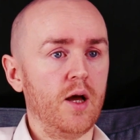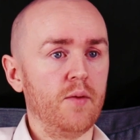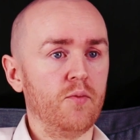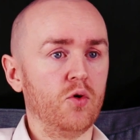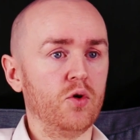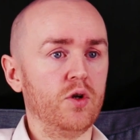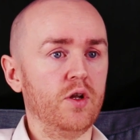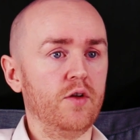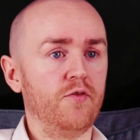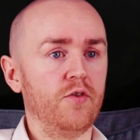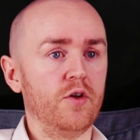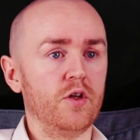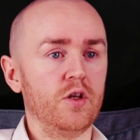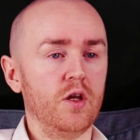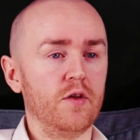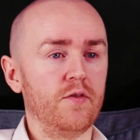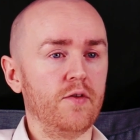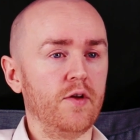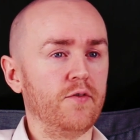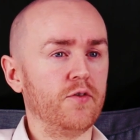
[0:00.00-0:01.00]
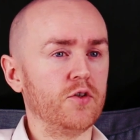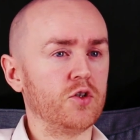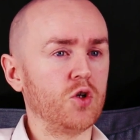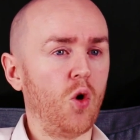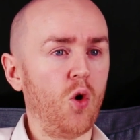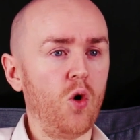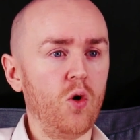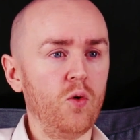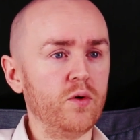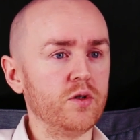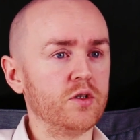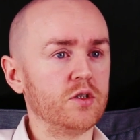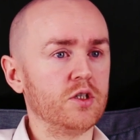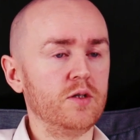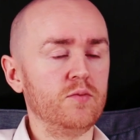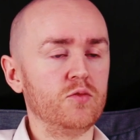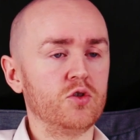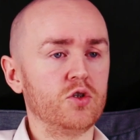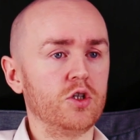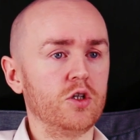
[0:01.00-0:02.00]
but if it always
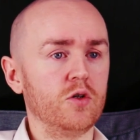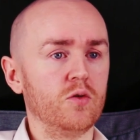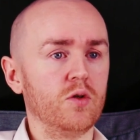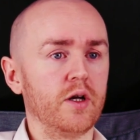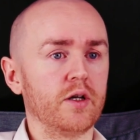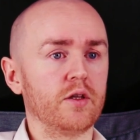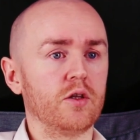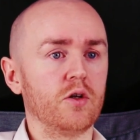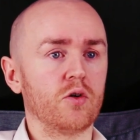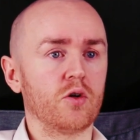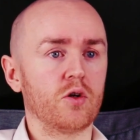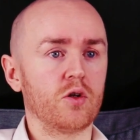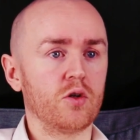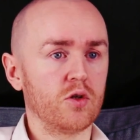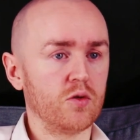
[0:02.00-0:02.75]
seems to you like they're